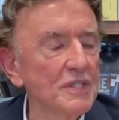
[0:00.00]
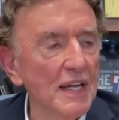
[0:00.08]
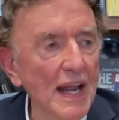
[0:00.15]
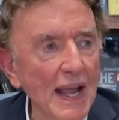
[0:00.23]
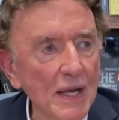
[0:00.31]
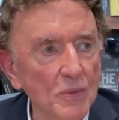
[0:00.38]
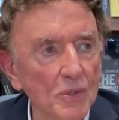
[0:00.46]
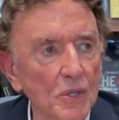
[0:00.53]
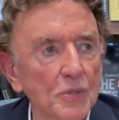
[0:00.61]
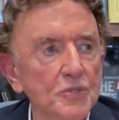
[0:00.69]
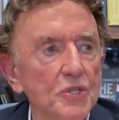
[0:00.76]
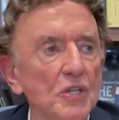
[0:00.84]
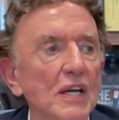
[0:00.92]
and
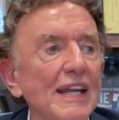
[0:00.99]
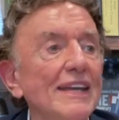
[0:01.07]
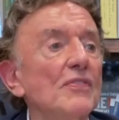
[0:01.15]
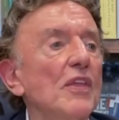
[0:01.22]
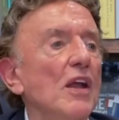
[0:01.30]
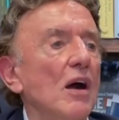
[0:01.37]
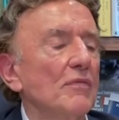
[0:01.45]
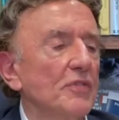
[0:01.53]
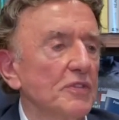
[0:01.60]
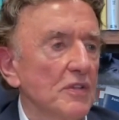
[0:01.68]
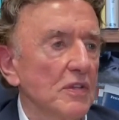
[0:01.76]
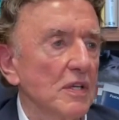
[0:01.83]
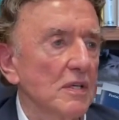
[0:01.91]
agriculture in the
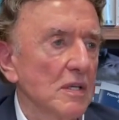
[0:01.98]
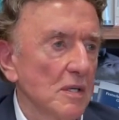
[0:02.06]
office of the